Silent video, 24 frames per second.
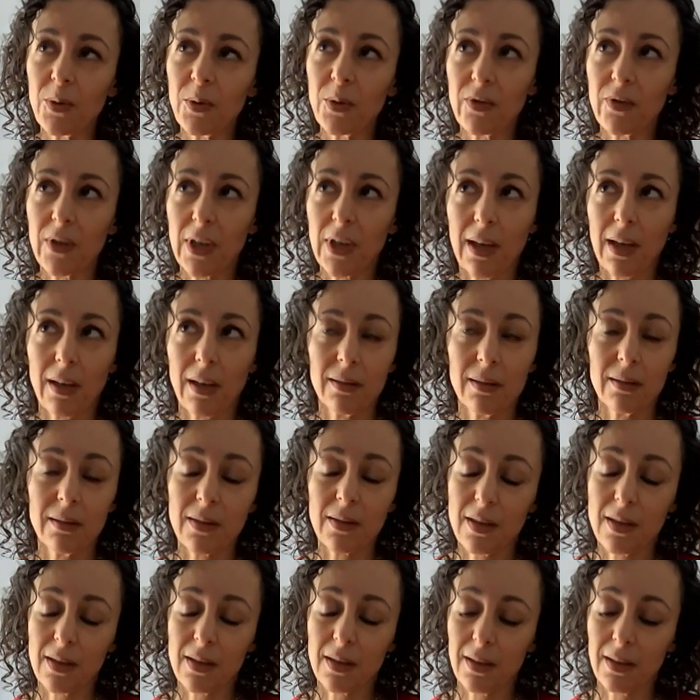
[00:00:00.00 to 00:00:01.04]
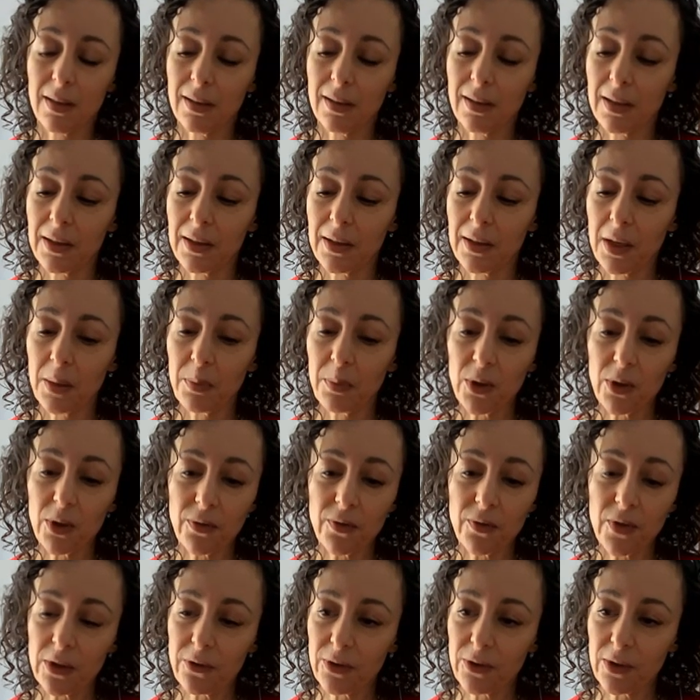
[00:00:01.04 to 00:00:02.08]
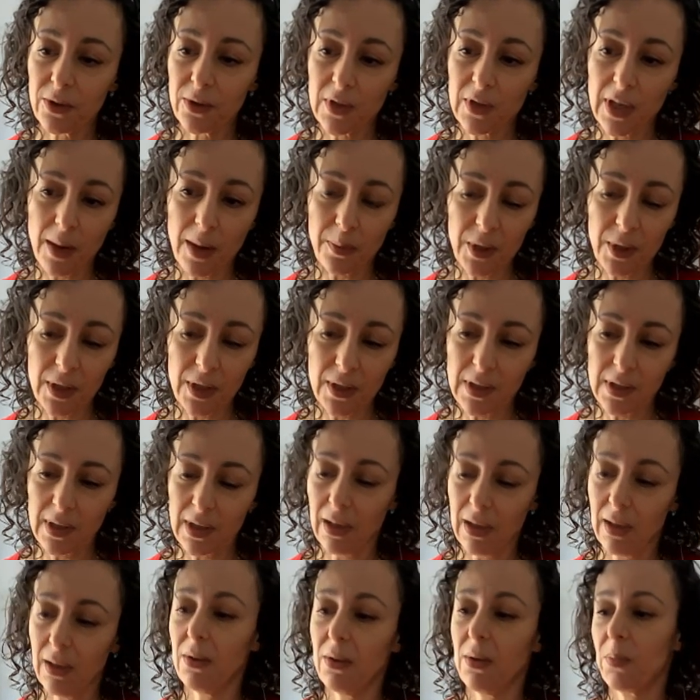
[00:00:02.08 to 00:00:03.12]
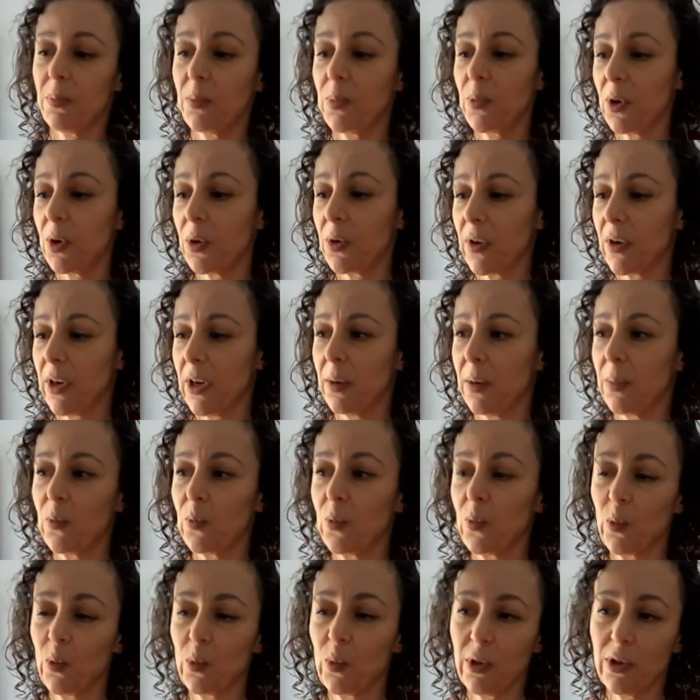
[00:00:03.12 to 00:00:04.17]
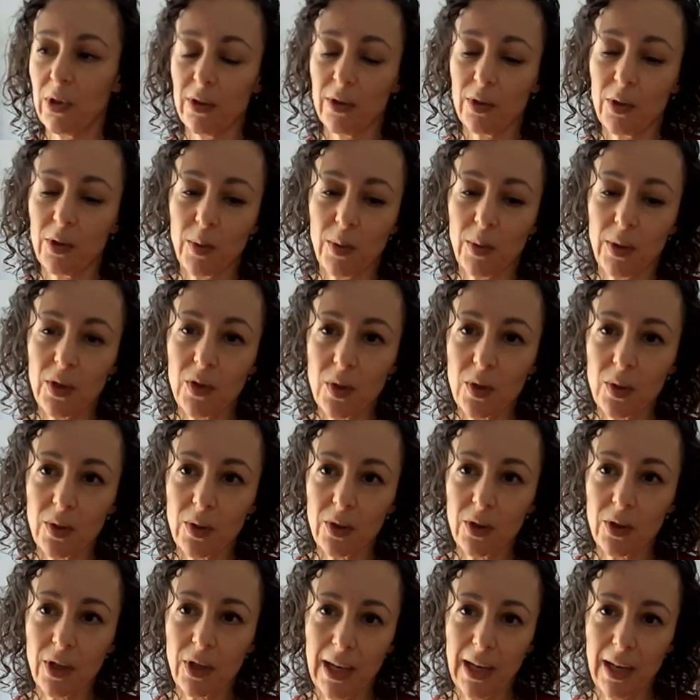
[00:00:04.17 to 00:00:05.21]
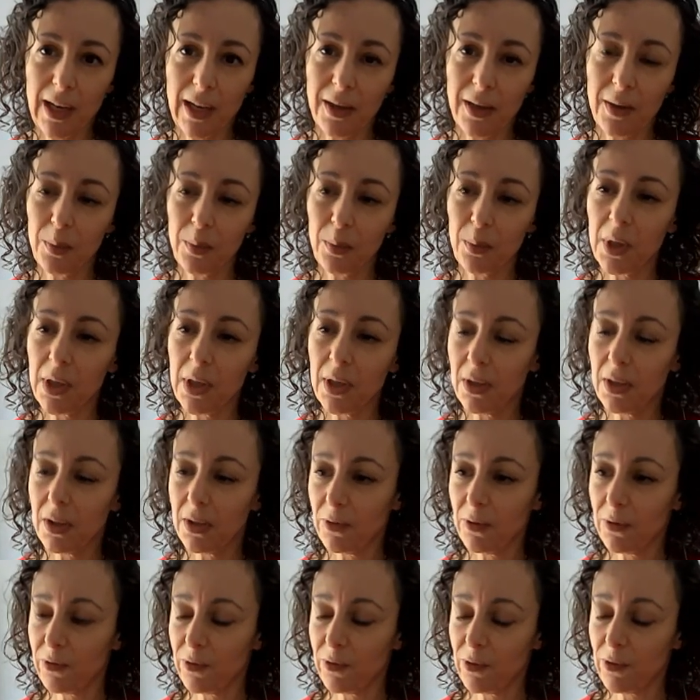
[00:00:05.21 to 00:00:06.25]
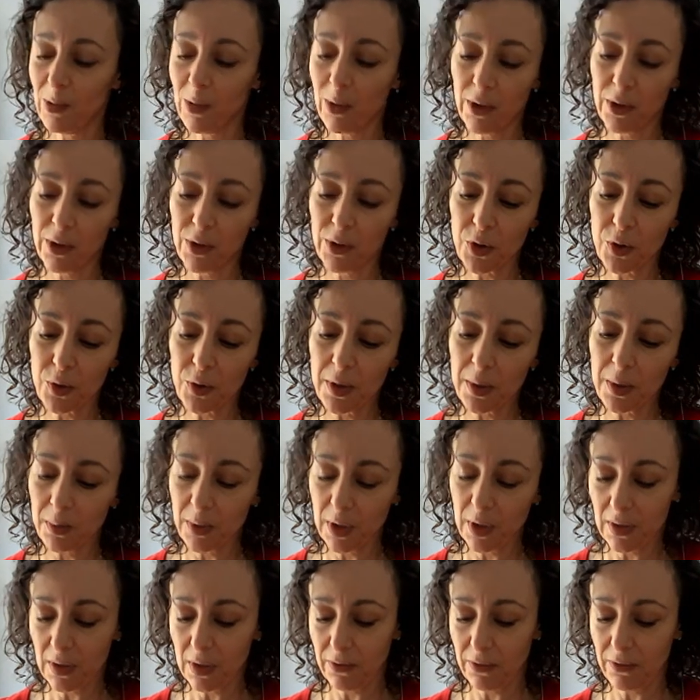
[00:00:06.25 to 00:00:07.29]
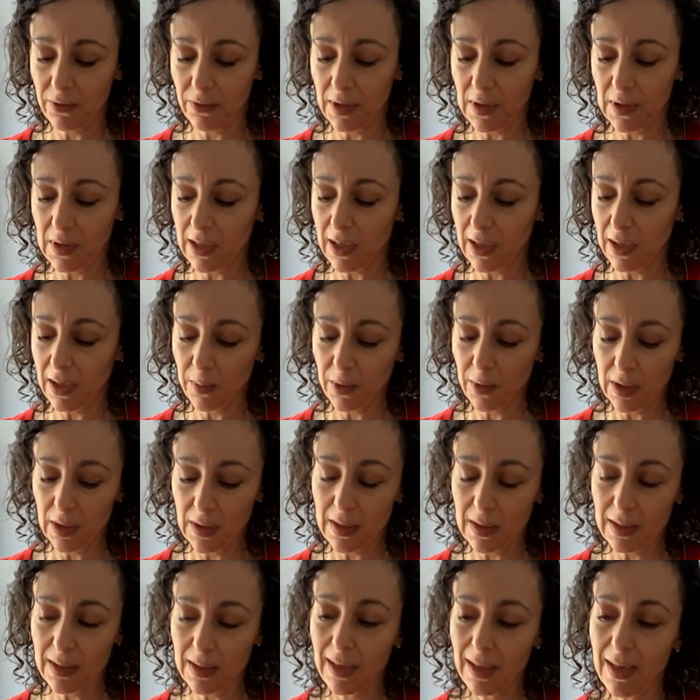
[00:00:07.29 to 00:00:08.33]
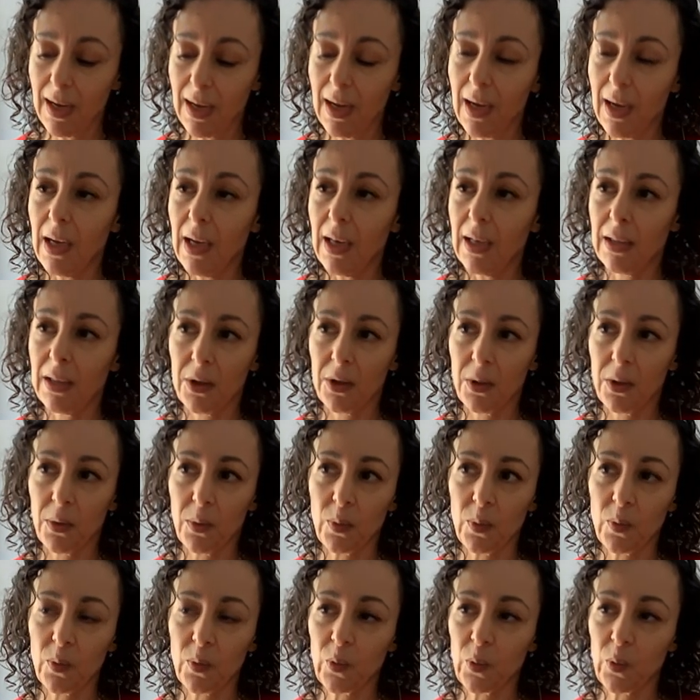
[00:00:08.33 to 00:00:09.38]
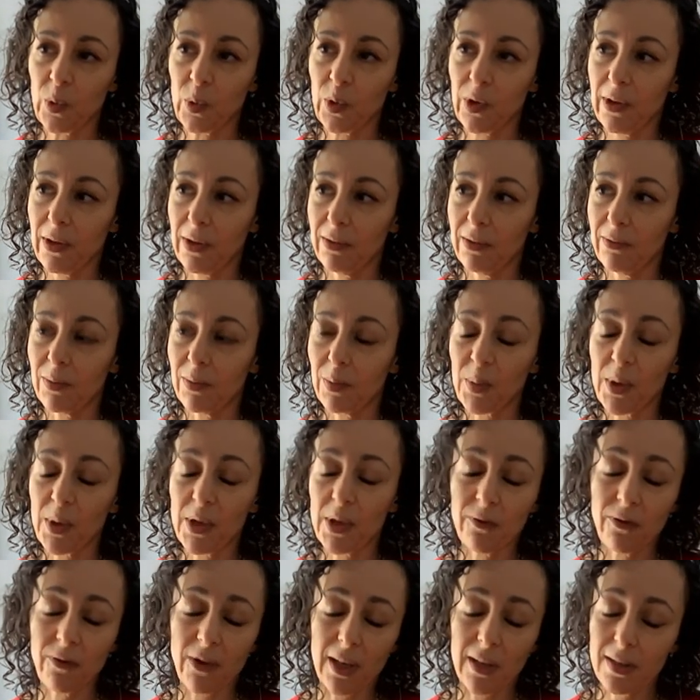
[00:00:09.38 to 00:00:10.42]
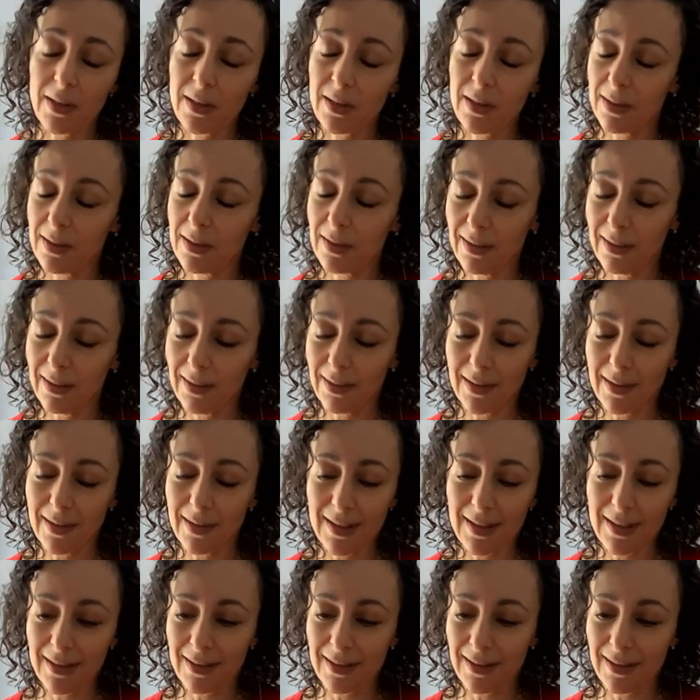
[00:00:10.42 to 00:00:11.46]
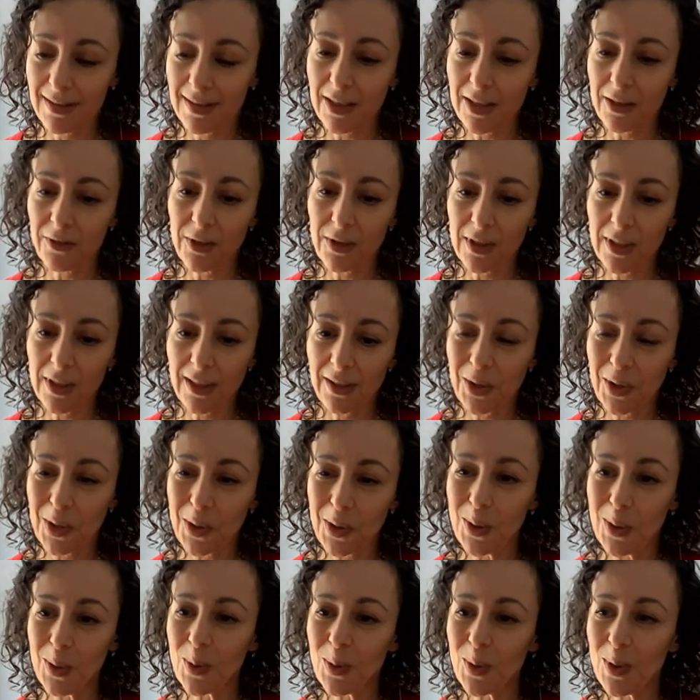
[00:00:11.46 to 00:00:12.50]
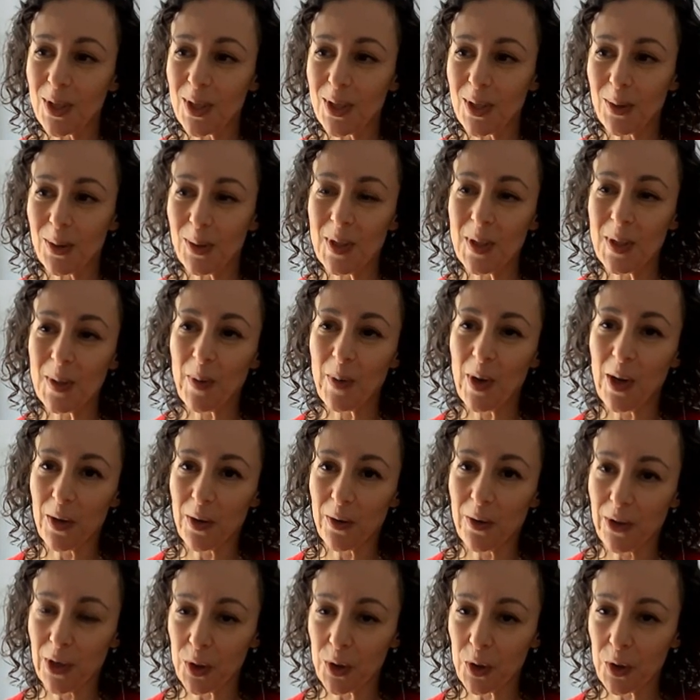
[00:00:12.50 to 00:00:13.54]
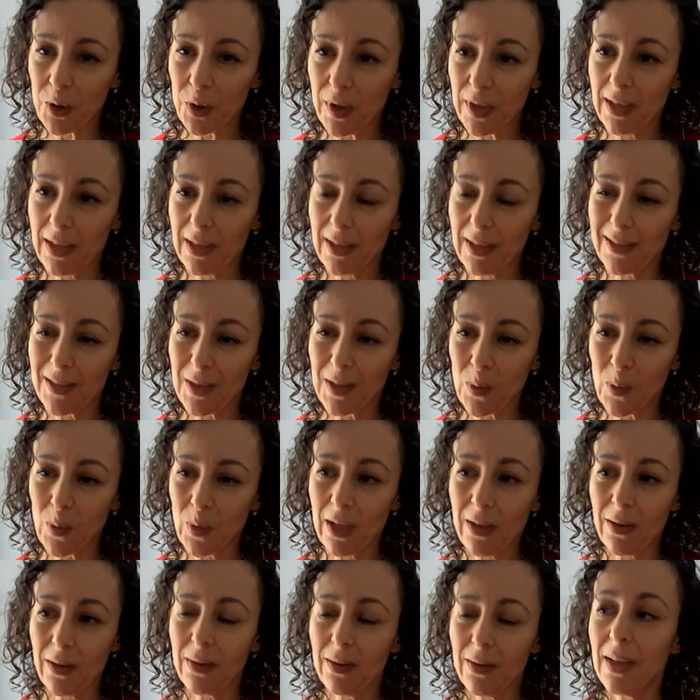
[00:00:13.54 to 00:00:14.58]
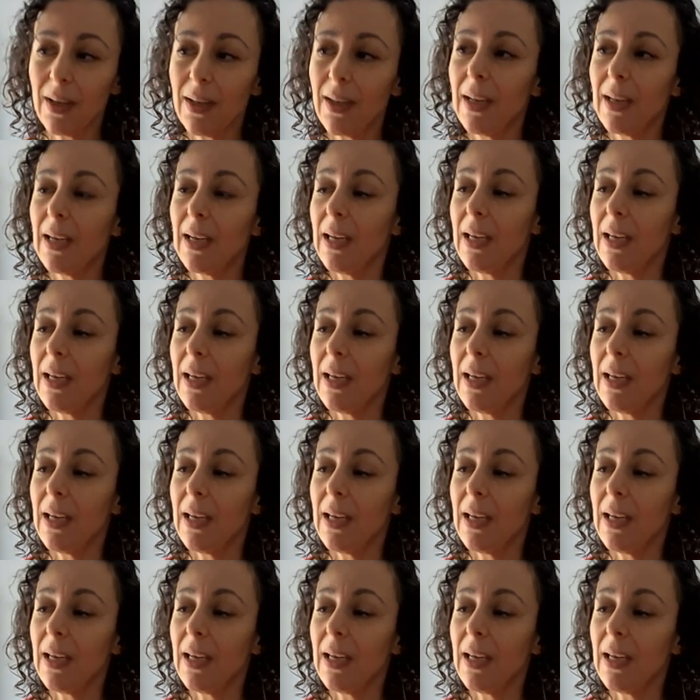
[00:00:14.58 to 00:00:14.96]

we've got a number of different topics on the program. We're going to look at media for treatment of contaminants. PFAS is definitely in the news, so it's part of our training as well.